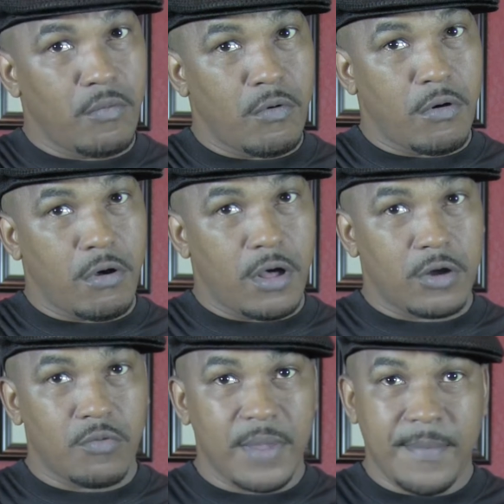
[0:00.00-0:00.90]
Boy,
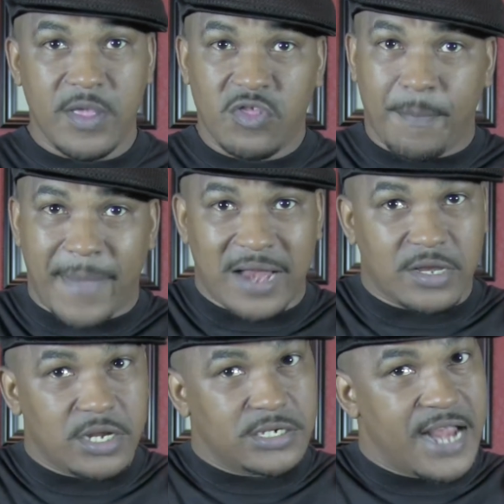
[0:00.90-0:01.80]
don't make me jump out
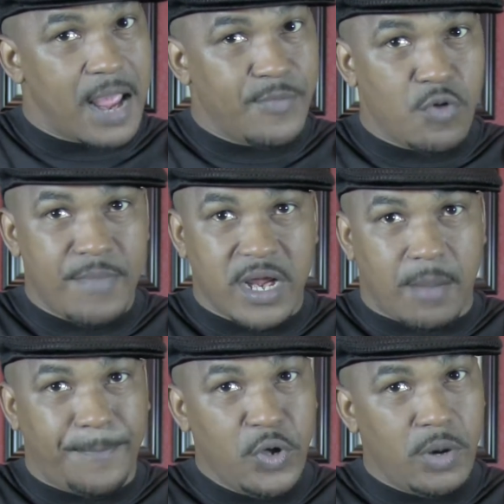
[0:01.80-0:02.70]
this damn you mean
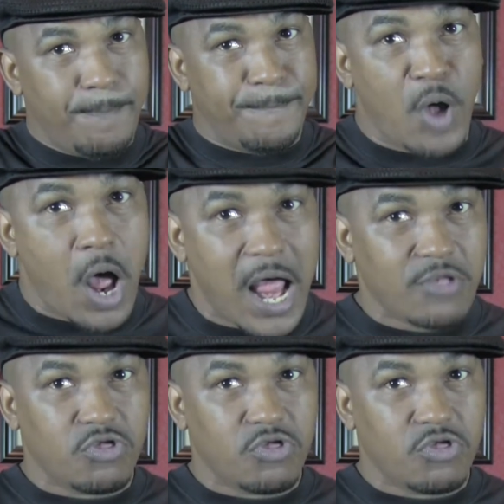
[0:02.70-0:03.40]
computer, boy.